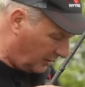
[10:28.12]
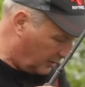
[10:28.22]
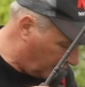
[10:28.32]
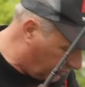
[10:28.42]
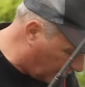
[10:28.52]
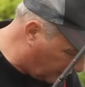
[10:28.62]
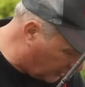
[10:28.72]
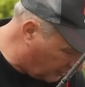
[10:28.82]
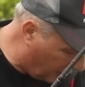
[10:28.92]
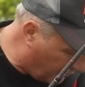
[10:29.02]
in the
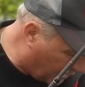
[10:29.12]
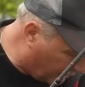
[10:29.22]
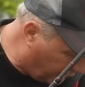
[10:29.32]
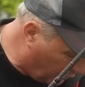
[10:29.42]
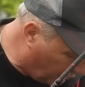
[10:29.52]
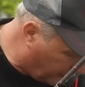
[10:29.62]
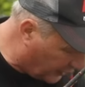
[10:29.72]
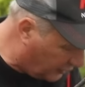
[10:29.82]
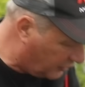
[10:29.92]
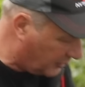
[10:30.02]
session we've had a few
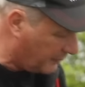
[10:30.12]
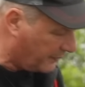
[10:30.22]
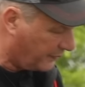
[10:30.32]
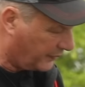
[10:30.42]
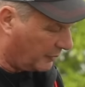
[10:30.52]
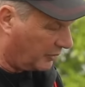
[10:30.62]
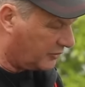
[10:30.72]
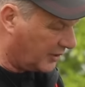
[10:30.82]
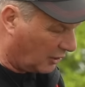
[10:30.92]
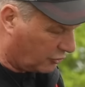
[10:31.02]
fish, which
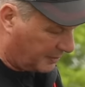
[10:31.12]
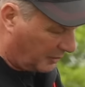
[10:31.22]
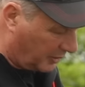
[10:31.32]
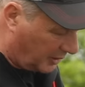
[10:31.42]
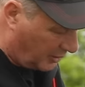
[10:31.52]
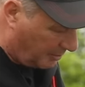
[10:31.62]
tells me at the